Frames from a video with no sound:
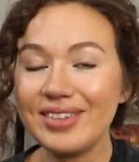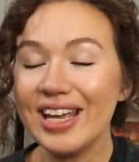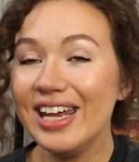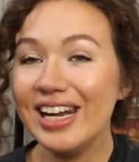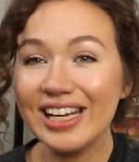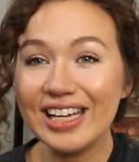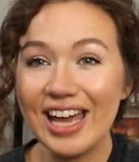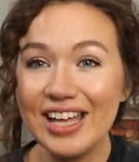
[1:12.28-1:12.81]

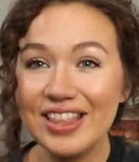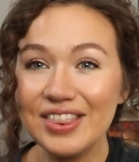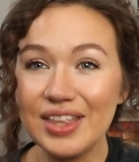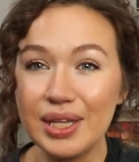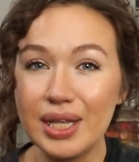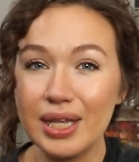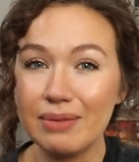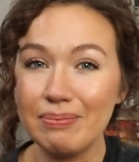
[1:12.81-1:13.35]
And again,
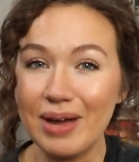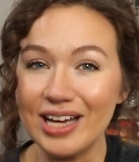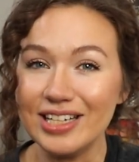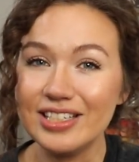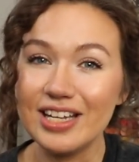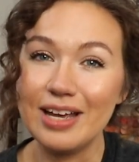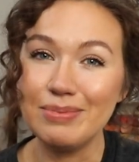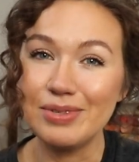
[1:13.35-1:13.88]
this is my
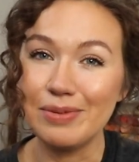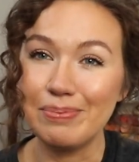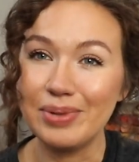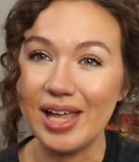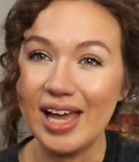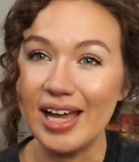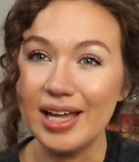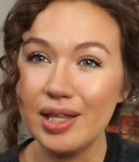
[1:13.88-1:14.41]
time to
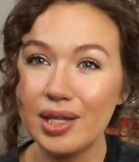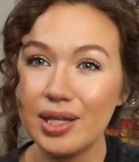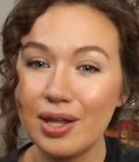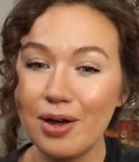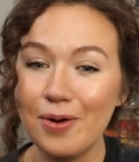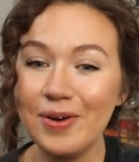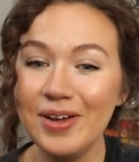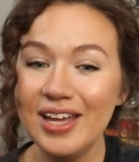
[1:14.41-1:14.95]
play,
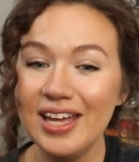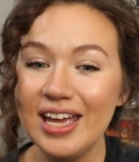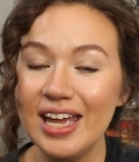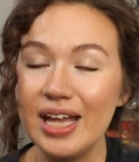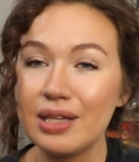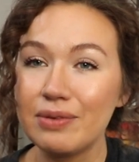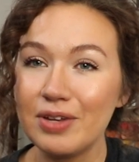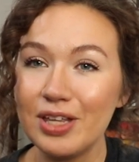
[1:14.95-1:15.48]
so
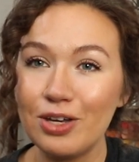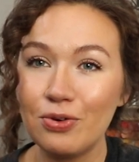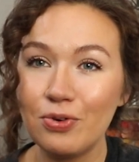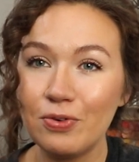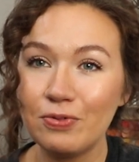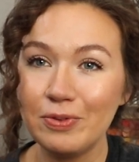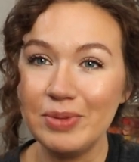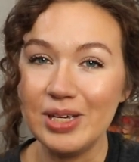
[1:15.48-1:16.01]
it's really
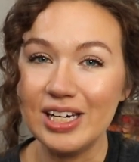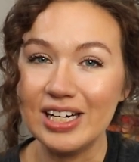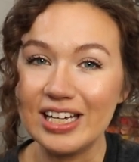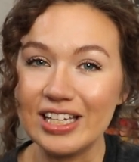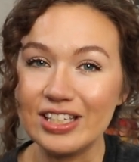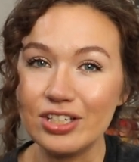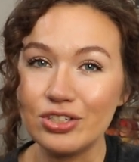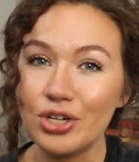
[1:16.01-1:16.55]
cool for me to
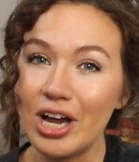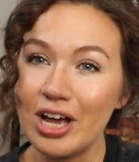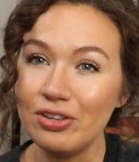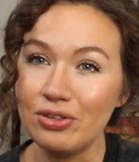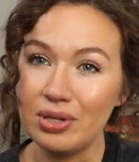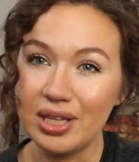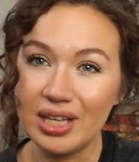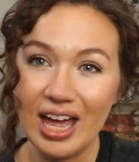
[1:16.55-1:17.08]
get to try out
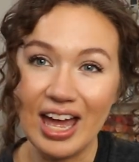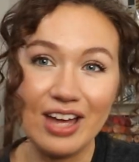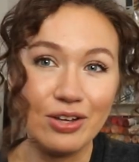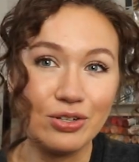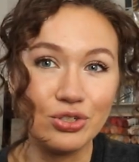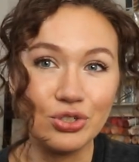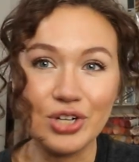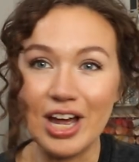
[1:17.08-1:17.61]
new
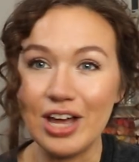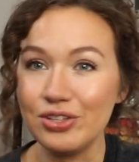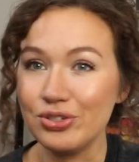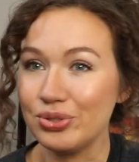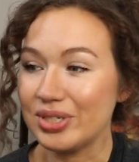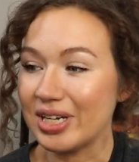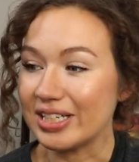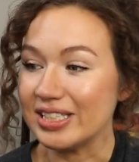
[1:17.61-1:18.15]
styles, try out
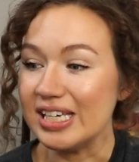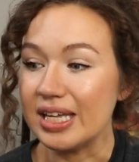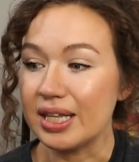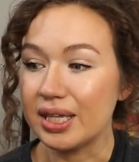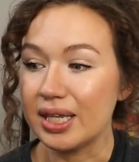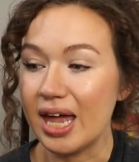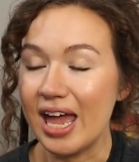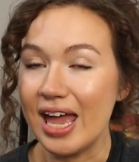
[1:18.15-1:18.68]
new
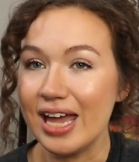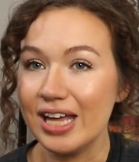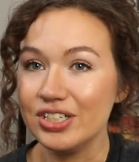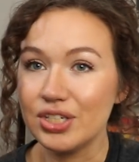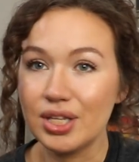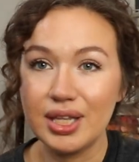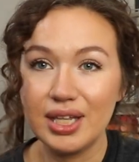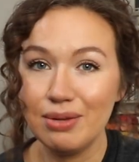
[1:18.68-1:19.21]
techniques, and
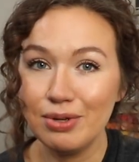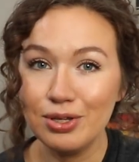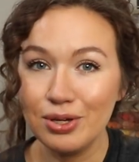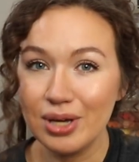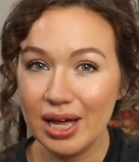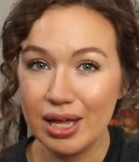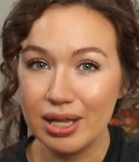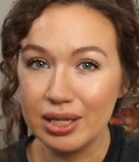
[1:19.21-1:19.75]
just see what you
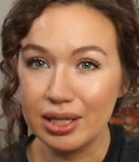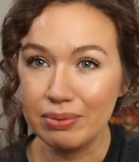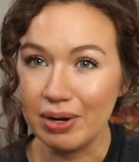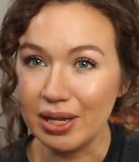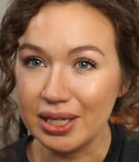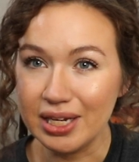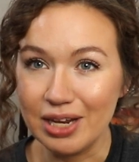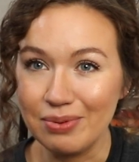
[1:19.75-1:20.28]
guys
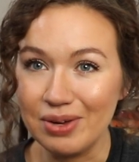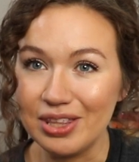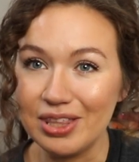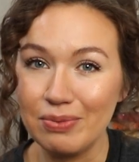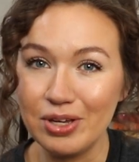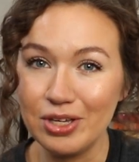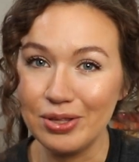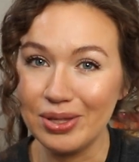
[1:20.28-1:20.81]
resonate with
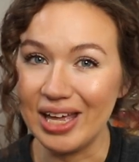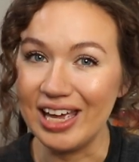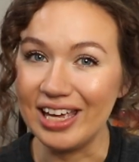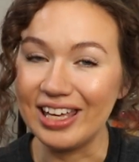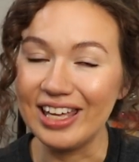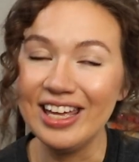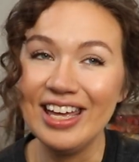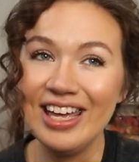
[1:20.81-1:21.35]
and what you
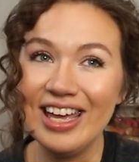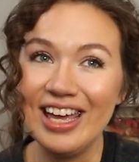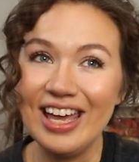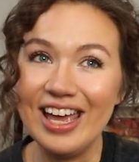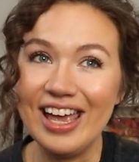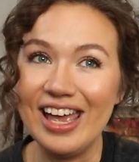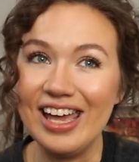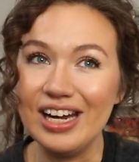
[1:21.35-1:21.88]
like.
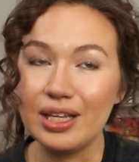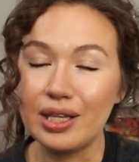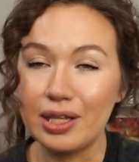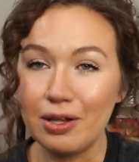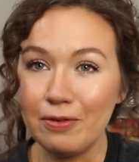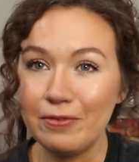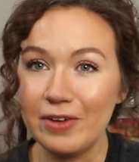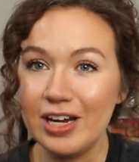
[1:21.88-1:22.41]
And it's
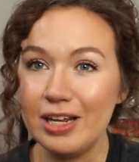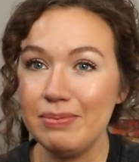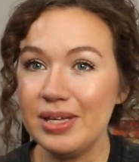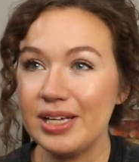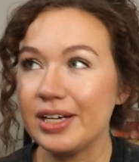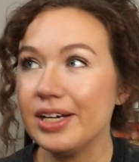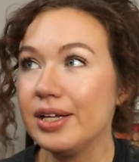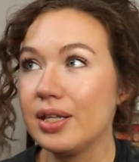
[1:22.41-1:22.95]
so funny
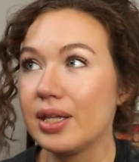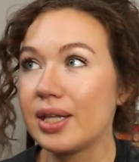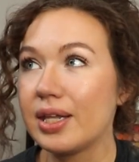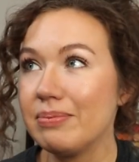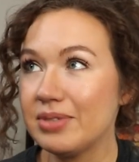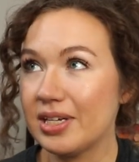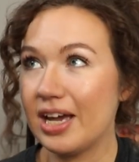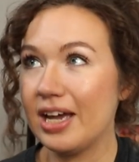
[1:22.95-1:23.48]
because
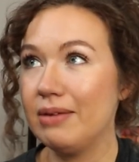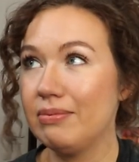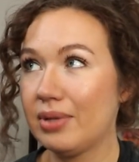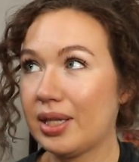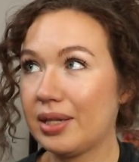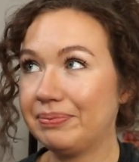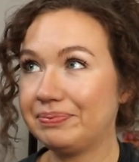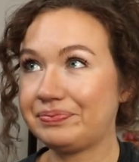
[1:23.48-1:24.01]

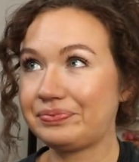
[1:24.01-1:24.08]
sometimes